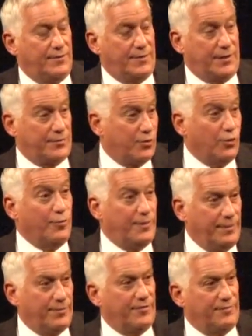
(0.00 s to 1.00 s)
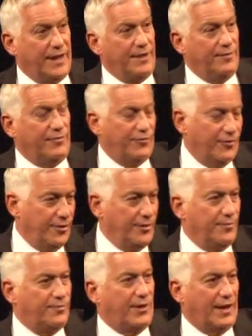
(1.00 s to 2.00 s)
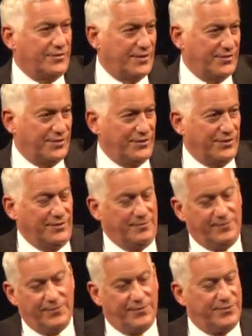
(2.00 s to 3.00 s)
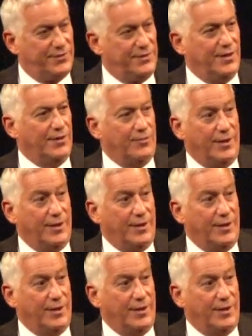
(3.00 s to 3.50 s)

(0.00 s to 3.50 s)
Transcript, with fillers: that cool people have made before you, processes and, you know,